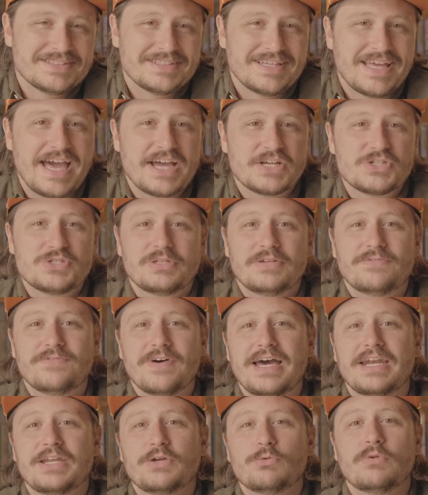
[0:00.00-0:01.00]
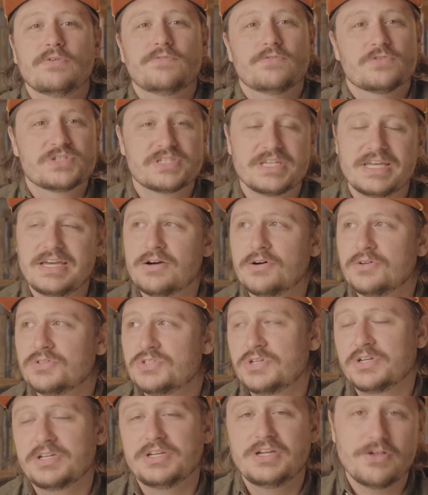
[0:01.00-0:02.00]
Actually finding one for sale
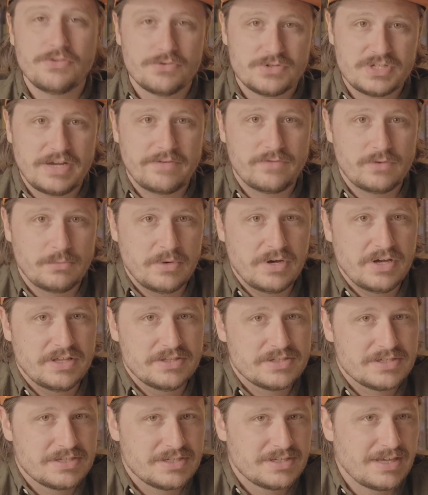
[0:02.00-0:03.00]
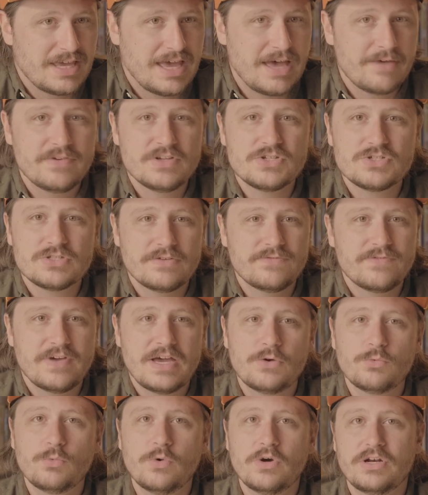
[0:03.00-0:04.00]
took another several months. I eventually
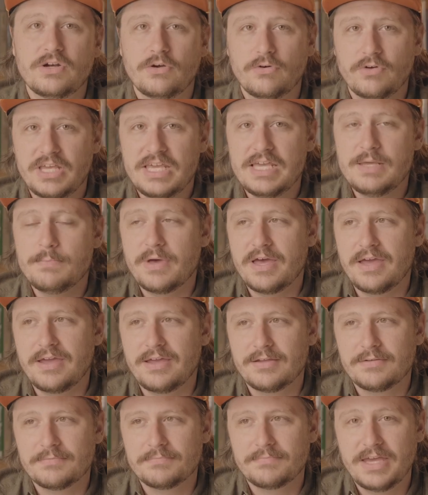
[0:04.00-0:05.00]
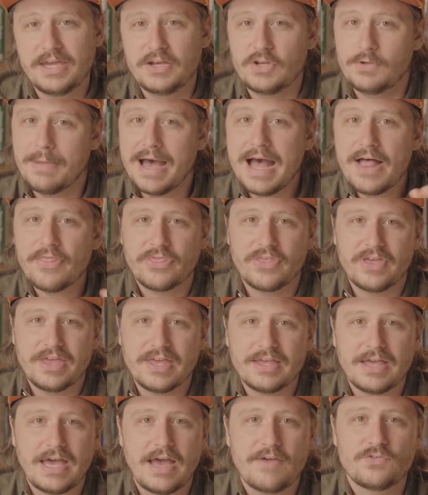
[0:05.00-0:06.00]
found one on eBay. And you might
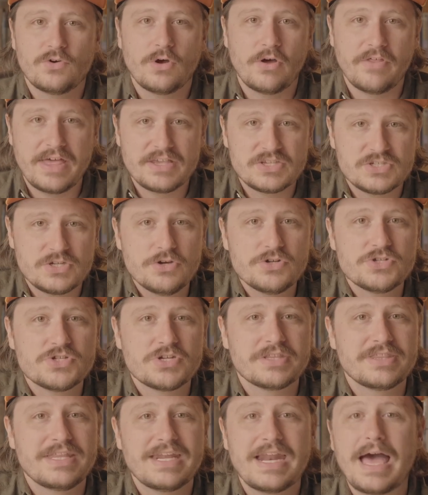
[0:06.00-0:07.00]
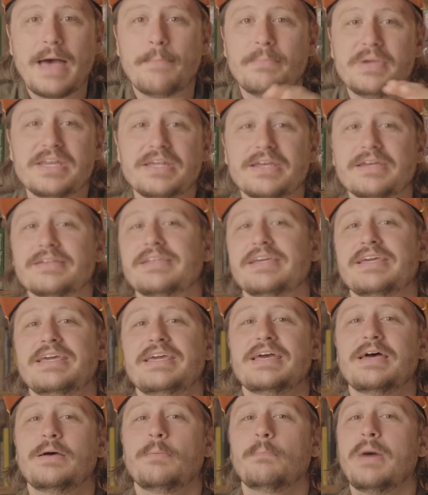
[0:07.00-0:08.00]
think, after all that searching, that I immediately
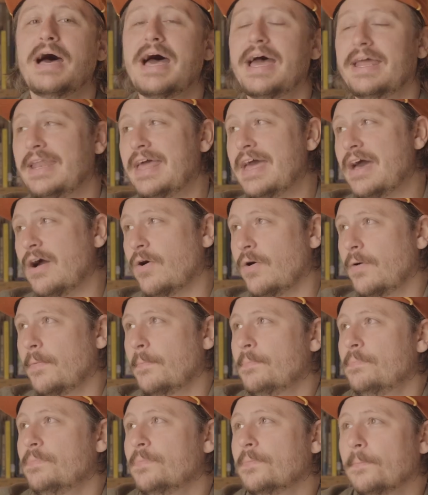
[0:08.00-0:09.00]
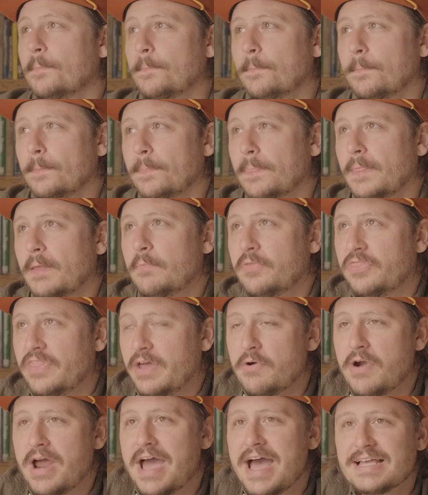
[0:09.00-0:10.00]
hit buy it now. But
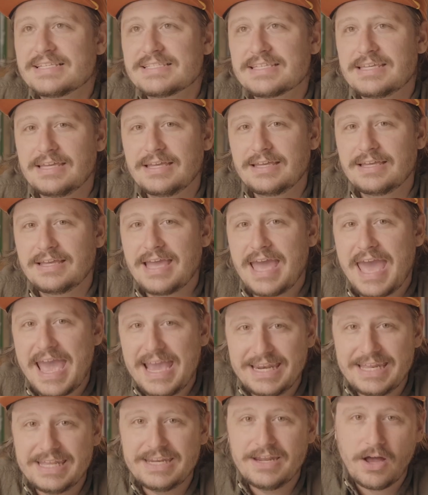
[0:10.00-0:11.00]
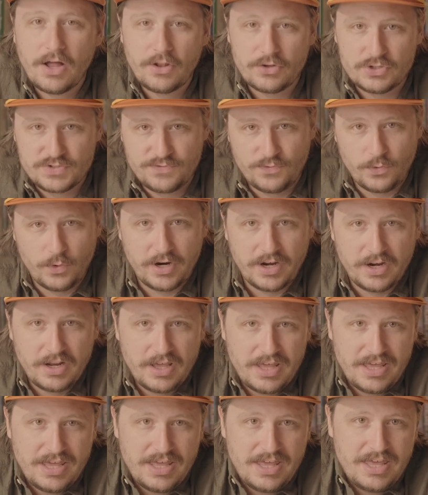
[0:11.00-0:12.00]
they were asking $80 for it.
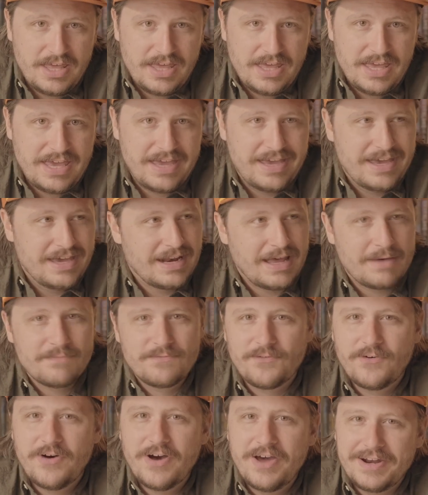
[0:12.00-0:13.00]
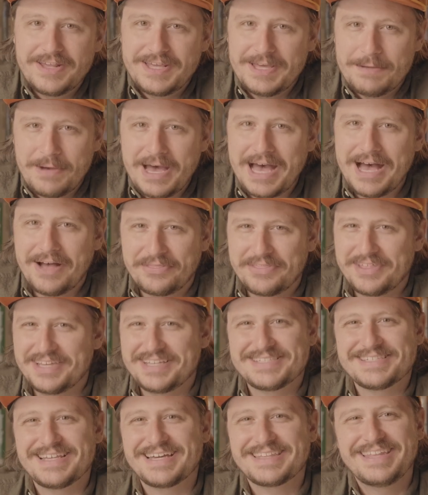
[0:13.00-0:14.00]
And I'm funny about
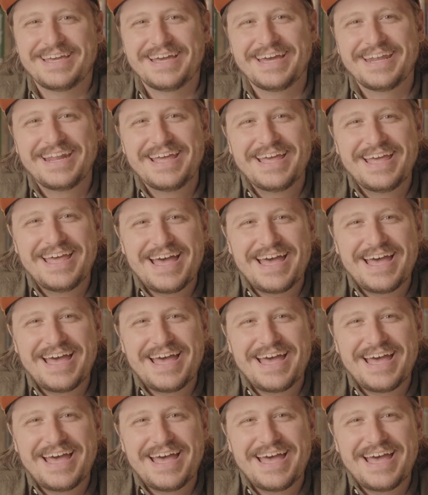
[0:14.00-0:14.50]
things like that.